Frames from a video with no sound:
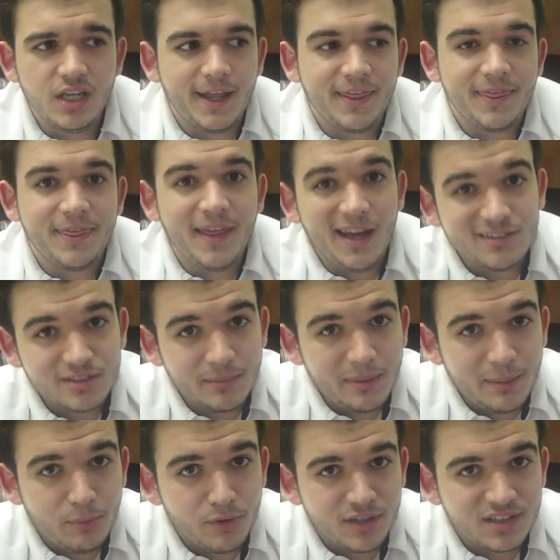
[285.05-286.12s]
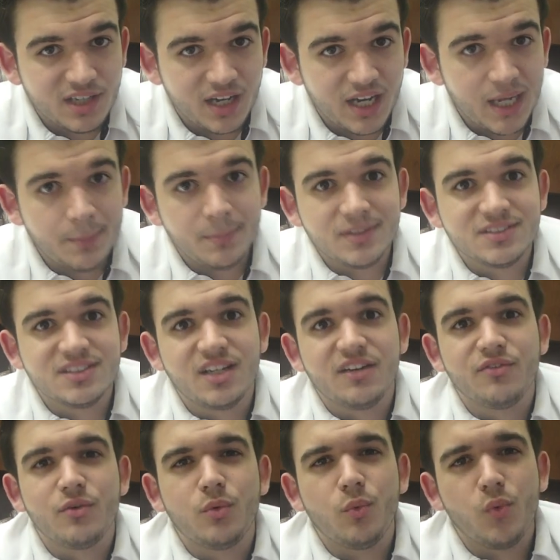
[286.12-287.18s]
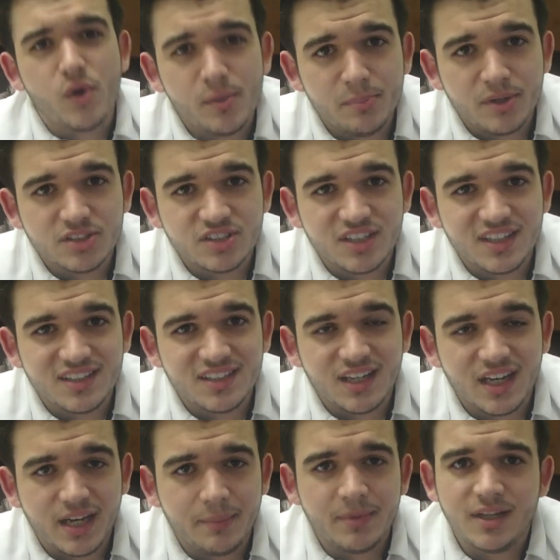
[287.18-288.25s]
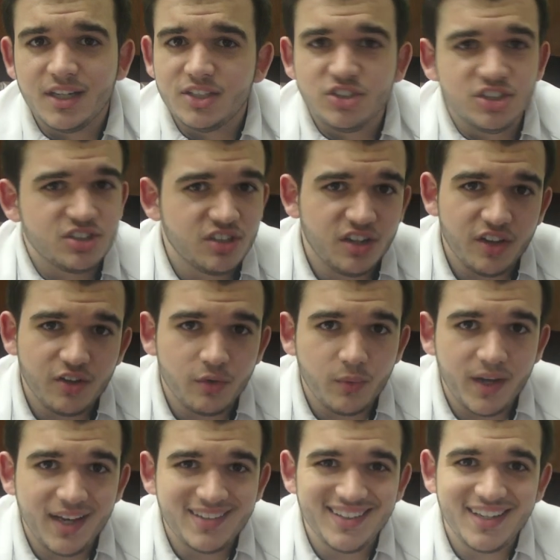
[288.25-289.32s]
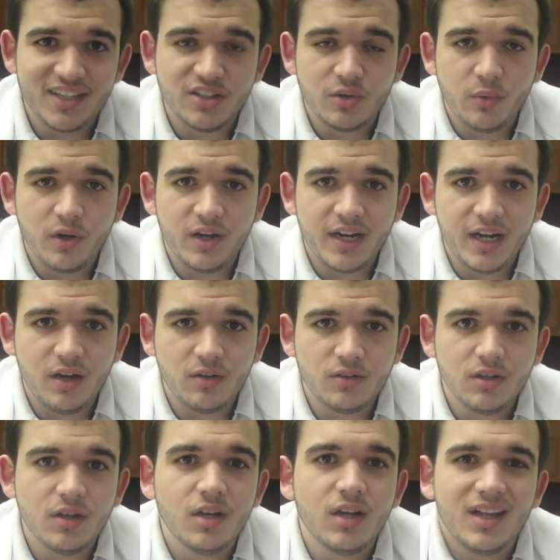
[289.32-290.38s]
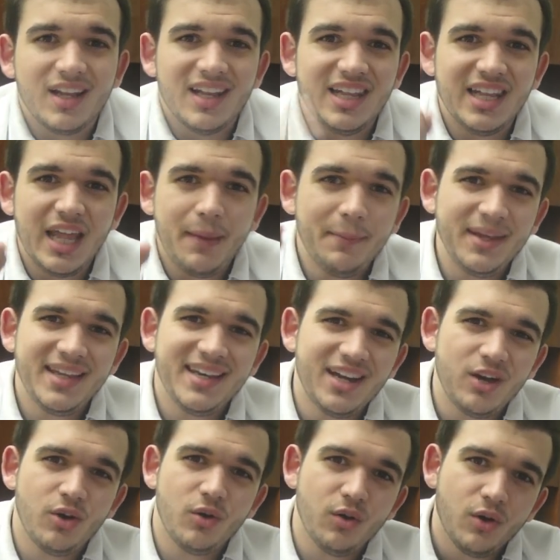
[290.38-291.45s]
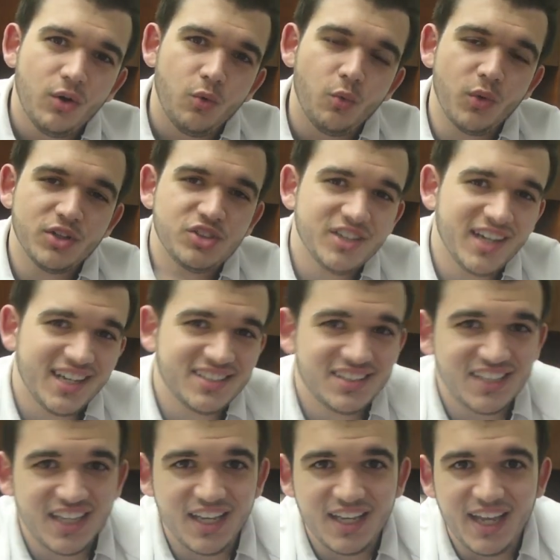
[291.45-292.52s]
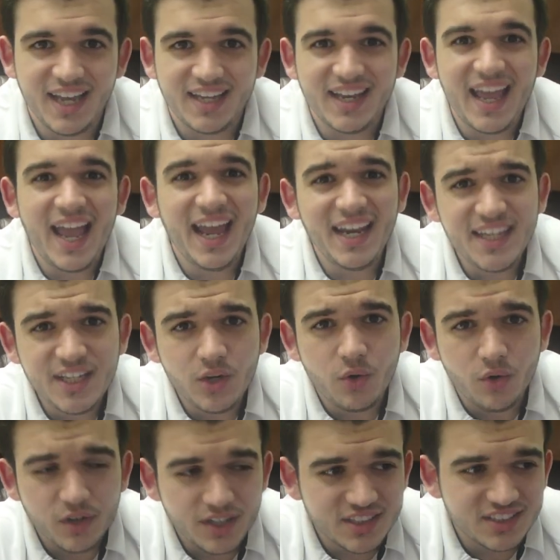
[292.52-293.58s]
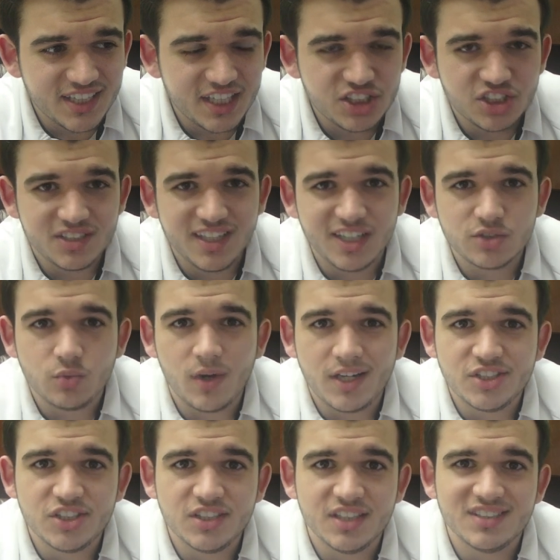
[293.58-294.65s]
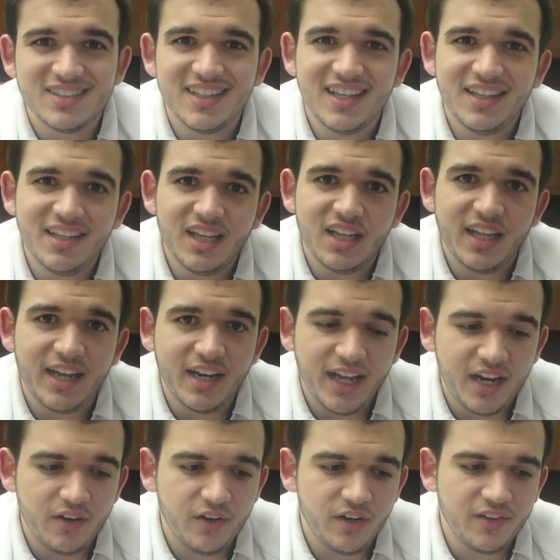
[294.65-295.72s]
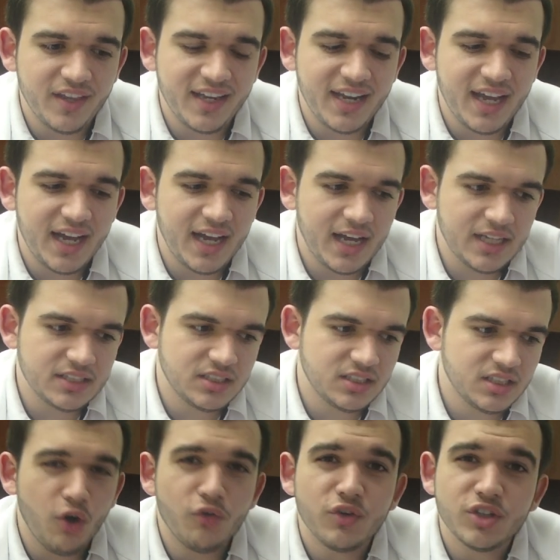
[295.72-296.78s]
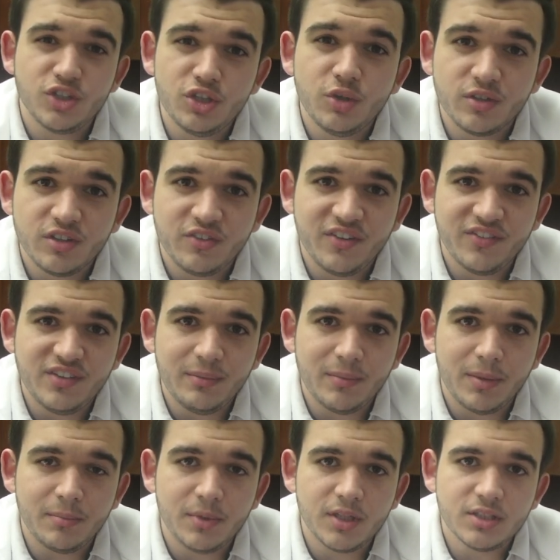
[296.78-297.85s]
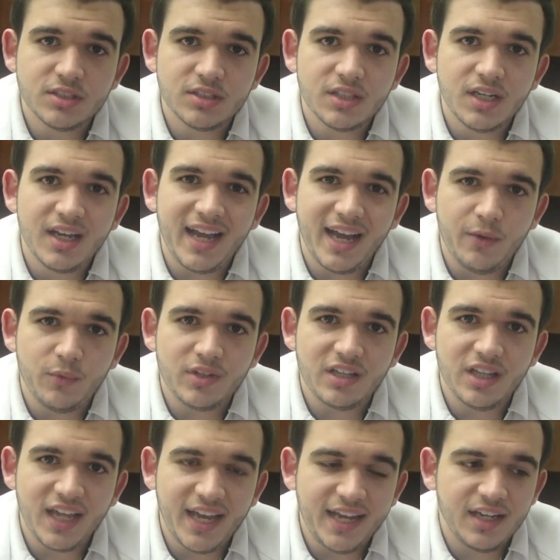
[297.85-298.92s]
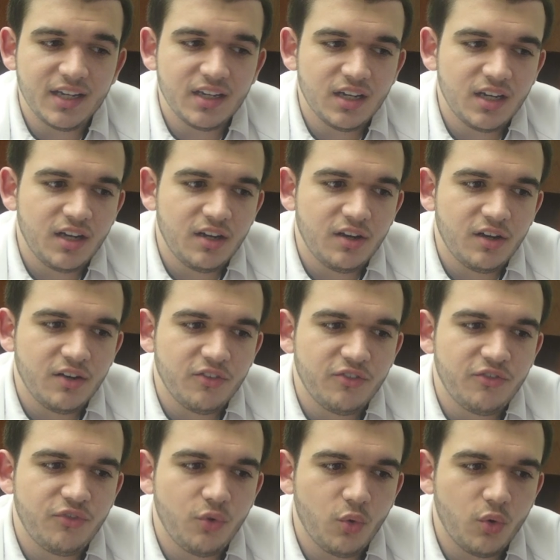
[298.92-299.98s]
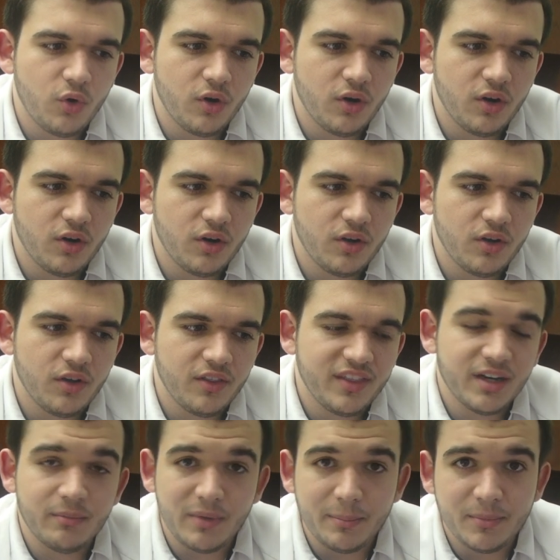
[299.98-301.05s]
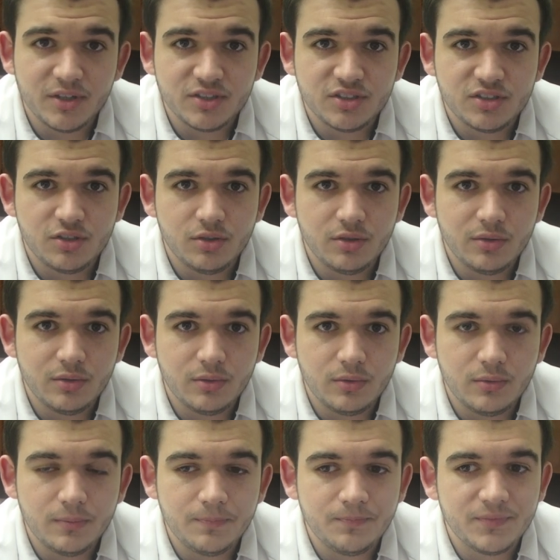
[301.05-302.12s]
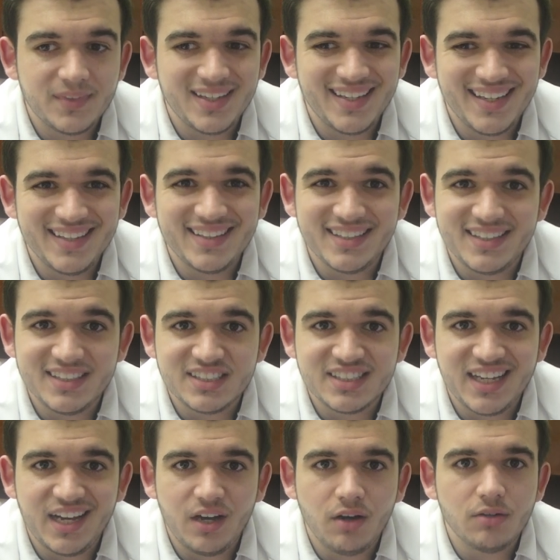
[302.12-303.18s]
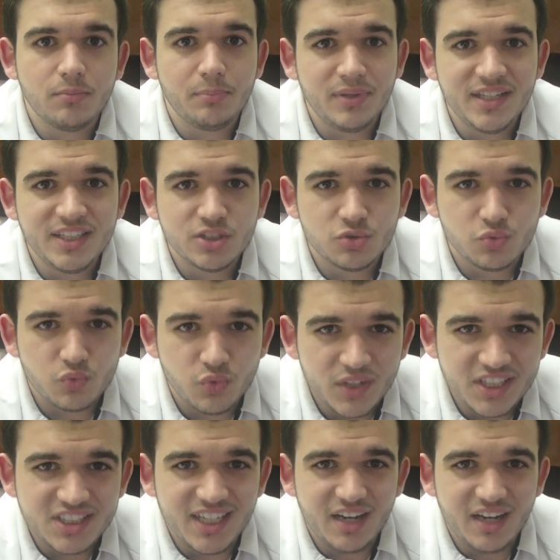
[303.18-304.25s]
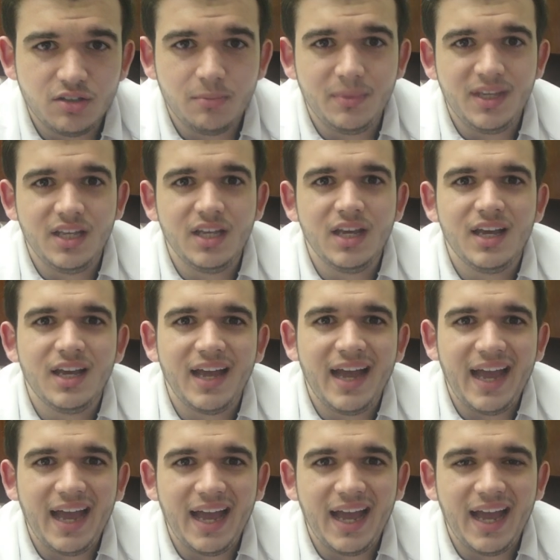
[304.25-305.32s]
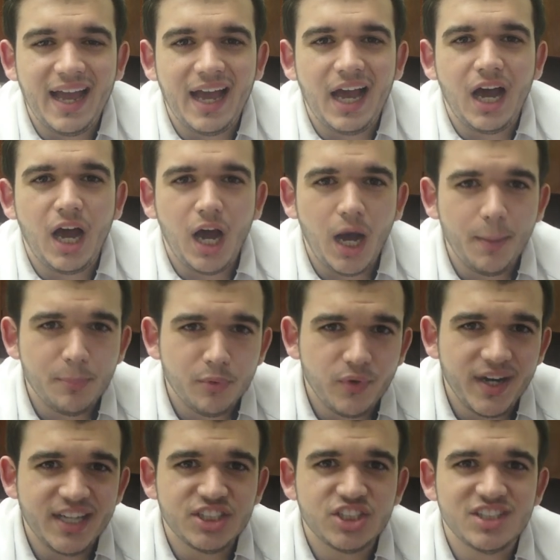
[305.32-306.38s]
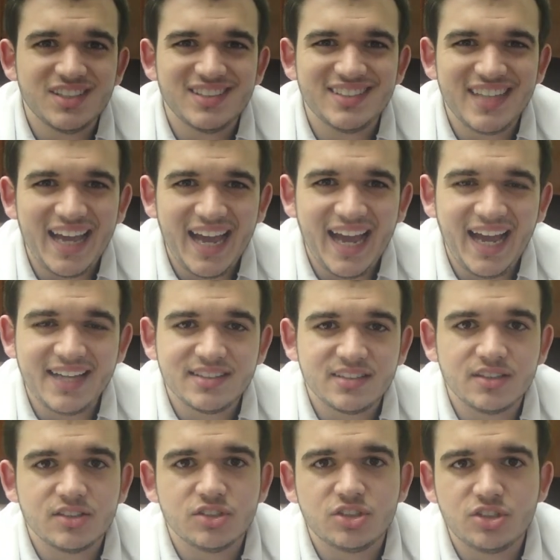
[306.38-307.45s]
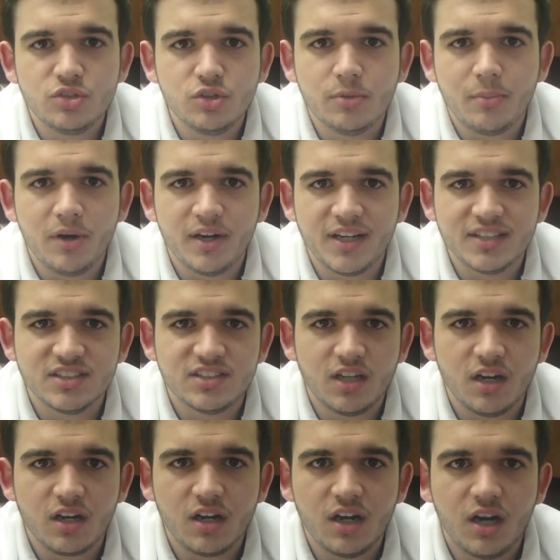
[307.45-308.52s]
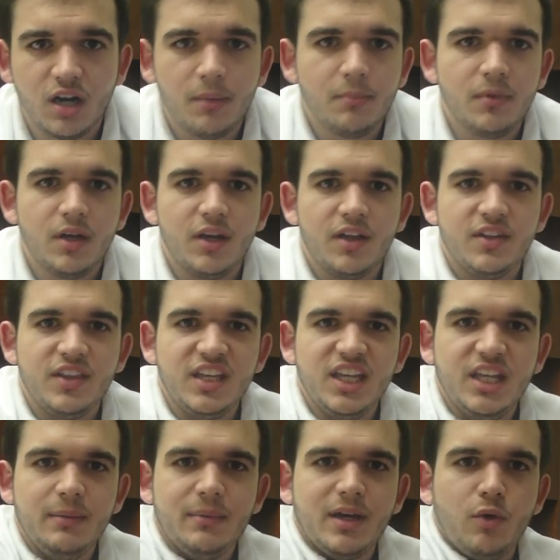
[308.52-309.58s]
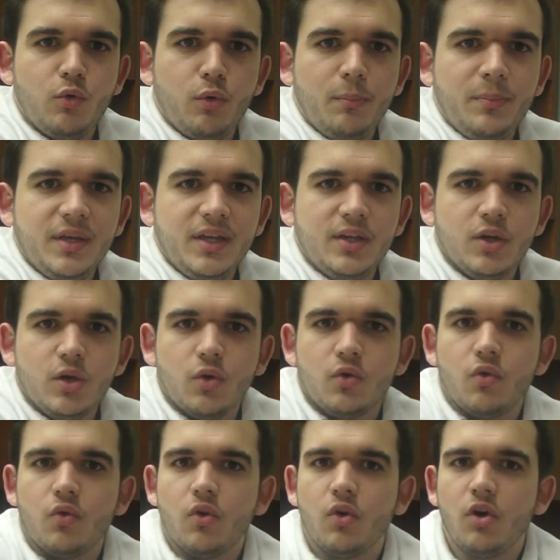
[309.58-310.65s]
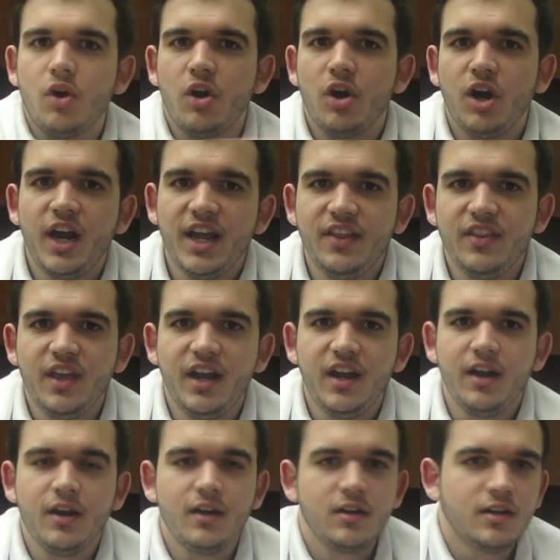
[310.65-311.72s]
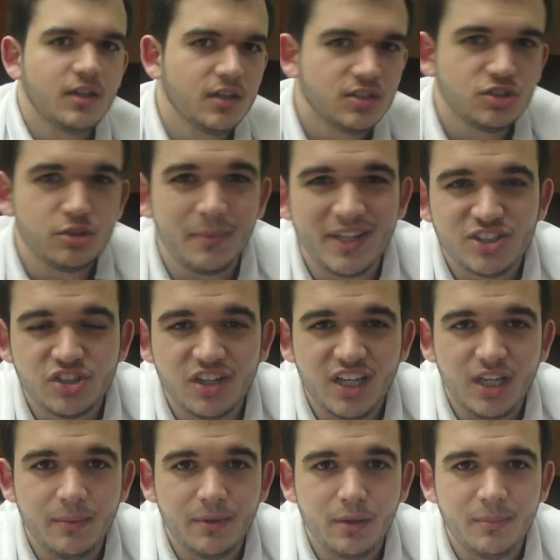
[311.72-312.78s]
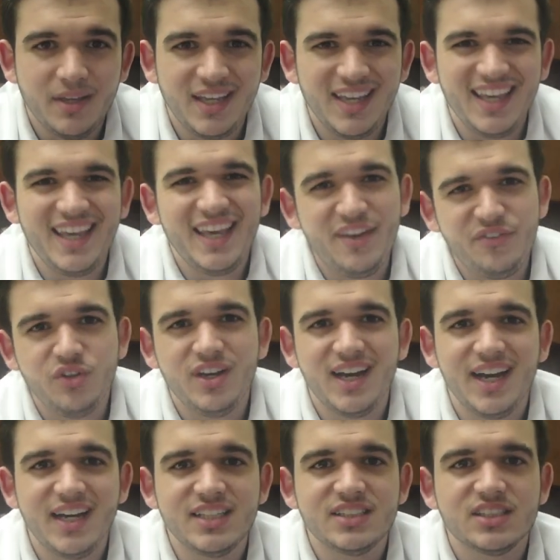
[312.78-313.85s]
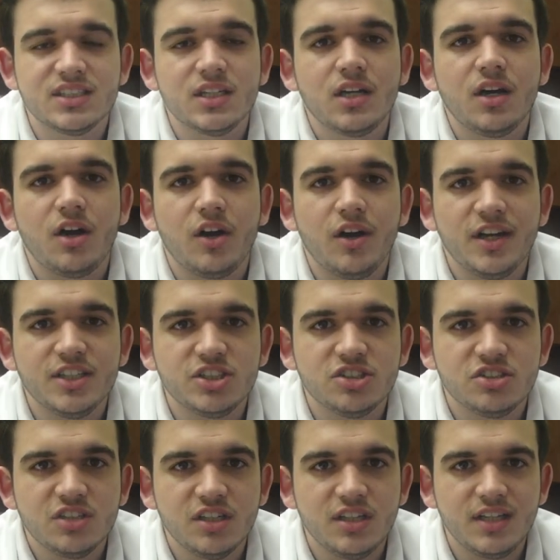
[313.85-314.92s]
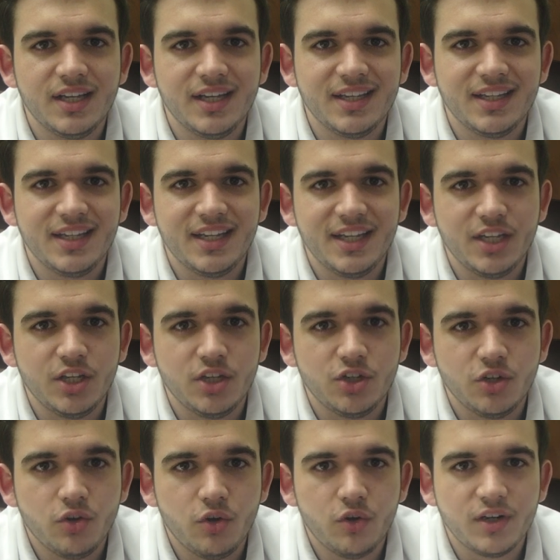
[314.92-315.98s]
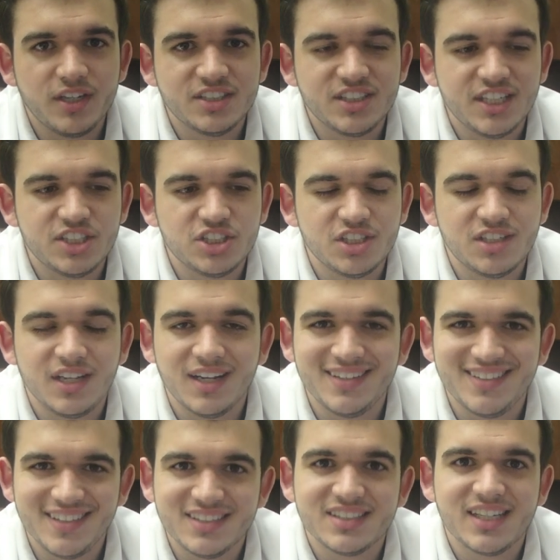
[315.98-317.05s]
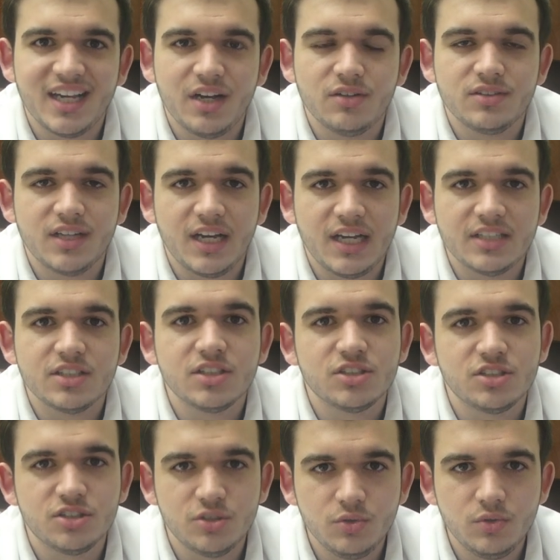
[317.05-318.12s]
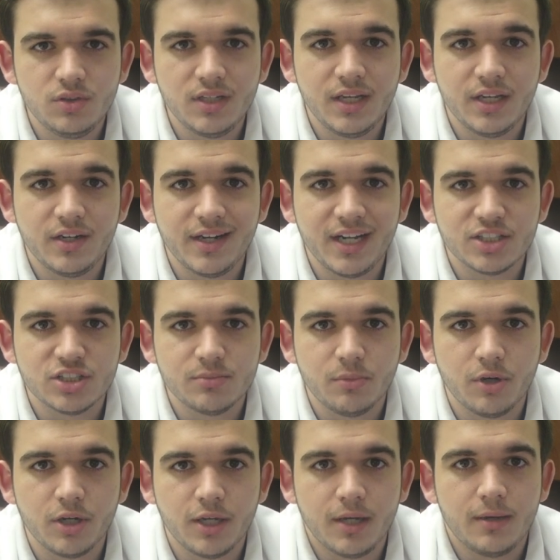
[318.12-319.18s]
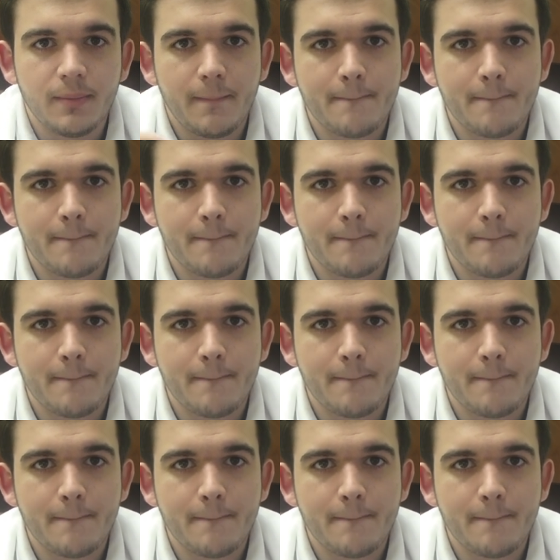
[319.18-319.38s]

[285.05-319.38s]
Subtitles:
1,000 people at a time instead of one person at a time. Just another way to get the word out. Let me know what you guys think, and any organization that is watching this in the Atlanta area that has over 250 members and would like for their members to get the discount, please reach to me, operations@sukmarkets.com. The email will be right there. So make sure to email me if you guys are interested in getting your organization a discount at Souk International Market.